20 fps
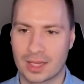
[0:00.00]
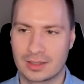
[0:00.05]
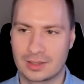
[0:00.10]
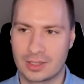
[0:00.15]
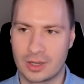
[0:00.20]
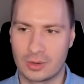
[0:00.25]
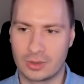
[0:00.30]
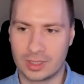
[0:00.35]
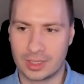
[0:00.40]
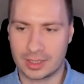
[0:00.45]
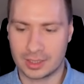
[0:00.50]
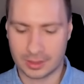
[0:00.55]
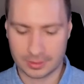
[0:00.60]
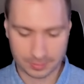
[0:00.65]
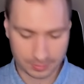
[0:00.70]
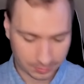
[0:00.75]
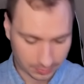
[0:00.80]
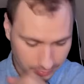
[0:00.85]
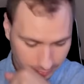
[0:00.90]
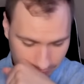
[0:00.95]
So
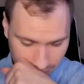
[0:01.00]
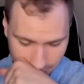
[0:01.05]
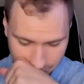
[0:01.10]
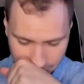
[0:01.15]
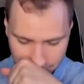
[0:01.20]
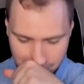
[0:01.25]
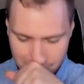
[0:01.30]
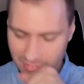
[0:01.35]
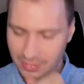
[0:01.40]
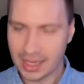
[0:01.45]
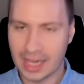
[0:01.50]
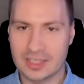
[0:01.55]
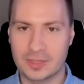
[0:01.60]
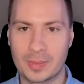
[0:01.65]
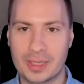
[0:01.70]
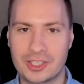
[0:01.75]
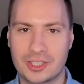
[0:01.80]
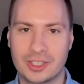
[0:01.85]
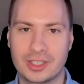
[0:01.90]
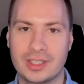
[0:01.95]
as
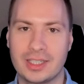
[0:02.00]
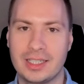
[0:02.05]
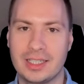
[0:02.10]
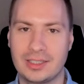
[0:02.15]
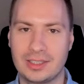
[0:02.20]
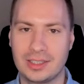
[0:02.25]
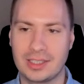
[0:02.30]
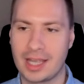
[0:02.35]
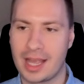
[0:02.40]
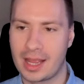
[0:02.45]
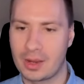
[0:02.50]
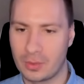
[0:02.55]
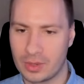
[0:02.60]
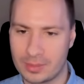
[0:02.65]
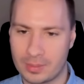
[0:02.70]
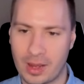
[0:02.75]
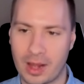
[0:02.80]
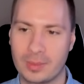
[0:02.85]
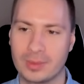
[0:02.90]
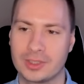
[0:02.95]
mentioned, the ETA,
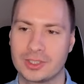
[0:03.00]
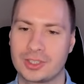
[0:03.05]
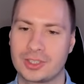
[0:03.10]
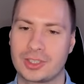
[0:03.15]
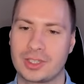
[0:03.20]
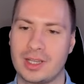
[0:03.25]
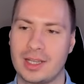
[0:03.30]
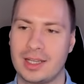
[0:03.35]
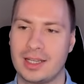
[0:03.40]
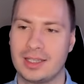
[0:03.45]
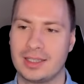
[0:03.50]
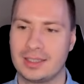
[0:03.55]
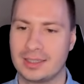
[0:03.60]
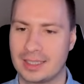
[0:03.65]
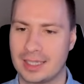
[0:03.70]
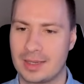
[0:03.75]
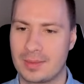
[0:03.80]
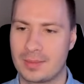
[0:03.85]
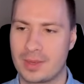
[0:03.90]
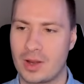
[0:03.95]
we published
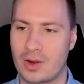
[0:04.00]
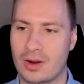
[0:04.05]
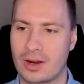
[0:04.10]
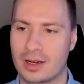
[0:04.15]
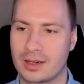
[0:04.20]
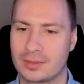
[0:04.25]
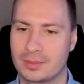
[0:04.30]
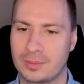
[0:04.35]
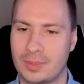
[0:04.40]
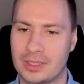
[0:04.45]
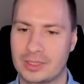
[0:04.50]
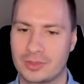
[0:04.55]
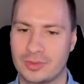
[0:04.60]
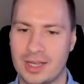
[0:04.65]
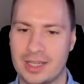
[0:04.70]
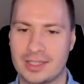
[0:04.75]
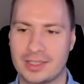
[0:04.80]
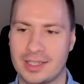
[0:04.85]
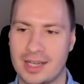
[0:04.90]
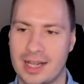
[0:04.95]
our
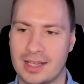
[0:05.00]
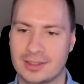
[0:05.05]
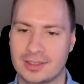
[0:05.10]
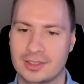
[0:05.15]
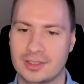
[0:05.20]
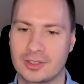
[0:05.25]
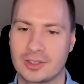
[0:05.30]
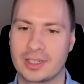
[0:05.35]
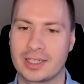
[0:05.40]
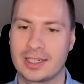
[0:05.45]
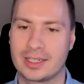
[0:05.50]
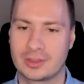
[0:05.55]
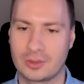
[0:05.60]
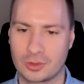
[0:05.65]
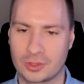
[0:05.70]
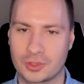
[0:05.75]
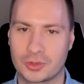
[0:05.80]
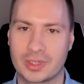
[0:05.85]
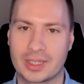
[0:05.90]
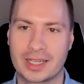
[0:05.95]
Pennsylvania analysis looking at
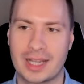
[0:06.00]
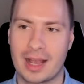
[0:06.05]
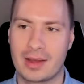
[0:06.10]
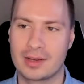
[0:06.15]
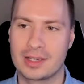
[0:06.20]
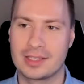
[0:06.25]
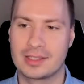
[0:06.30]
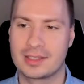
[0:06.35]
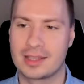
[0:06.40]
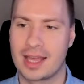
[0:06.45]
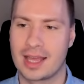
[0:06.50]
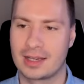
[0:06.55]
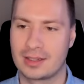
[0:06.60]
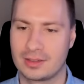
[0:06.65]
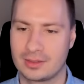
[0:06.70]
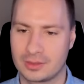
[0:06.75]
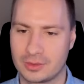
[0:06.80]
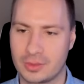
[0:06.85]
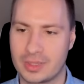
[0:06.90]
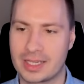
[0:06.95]
those three counties that
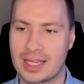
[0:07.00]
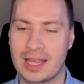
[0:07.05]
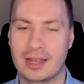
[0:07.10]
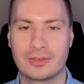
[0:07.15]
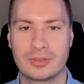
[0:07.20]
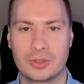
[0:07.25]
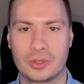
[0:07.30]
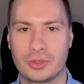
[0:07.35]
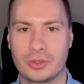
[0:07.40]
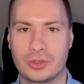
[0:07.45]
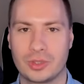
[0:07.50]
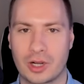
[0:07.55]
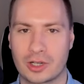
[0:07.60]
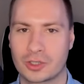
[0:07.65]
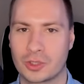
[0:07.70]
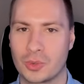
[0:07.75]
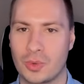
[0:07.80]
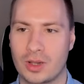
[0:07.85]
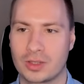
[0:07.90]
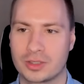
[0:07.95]
we gave to
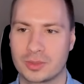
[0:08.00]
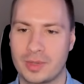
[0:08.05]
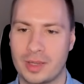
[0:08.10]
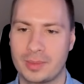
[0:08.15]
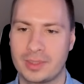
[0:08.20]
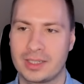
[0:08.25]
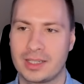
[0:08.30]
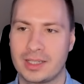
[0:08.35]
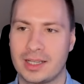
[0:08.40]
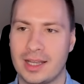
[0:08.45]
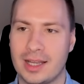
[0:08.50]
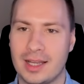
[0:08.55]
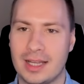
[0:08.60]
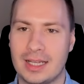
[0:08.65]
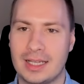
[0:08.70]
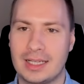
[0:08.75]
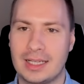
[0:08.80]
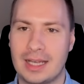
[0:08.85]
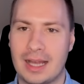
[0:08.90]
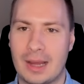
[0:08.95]
Dr. Walter Mebane.
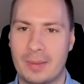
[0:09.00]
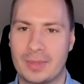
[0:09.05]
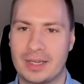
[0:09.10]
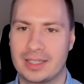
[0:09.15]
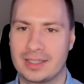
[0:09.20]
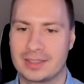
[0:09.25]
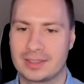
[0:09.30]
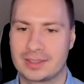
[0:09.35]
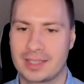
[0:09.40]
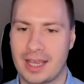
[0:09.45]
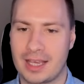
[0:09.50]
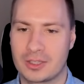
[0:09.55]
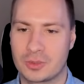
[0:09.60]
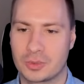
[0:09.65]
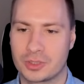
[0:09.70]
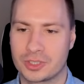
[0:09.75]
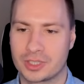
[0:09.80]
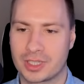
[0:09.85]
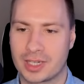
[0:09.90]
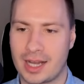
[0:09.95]
And in this case, we're
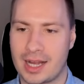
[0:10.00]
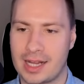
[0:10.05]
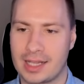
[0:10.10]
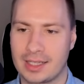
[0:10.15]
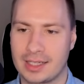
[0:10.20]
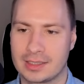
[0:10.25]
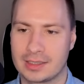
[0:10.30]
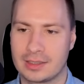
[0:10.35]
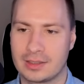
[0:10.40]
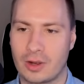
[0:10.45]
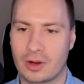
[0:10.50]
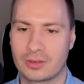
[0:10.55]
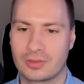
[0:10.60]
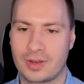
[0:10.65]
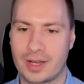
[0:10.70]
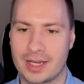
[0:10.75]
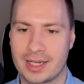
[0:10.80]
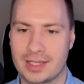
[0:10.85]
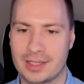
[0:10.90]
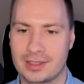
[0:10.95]
just going to highlight our
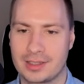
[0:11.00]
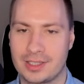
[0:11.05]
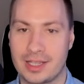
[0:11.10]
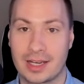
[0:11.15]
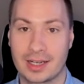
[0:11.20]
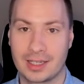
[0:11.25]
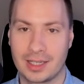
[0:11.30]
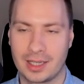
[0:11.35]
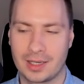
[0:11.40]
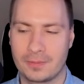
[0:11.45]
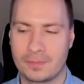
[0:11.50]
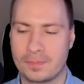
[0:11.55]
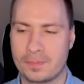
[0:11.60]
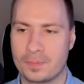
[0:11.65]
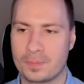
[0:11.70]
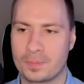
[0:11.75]
findings yet again.